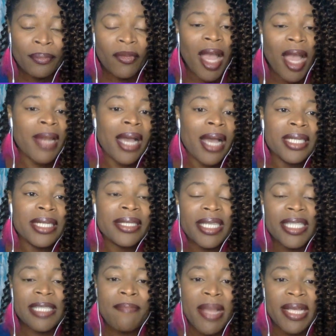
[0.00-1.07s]
I'm not going to
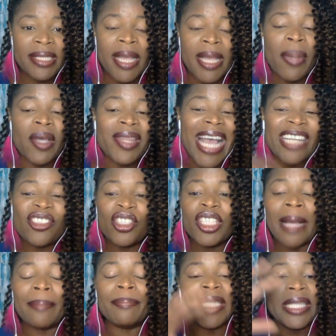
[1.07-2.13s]
dismiss them, but that should
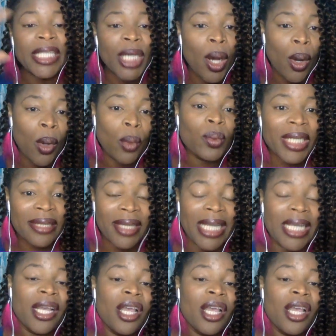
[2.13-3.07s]
not be the only thing.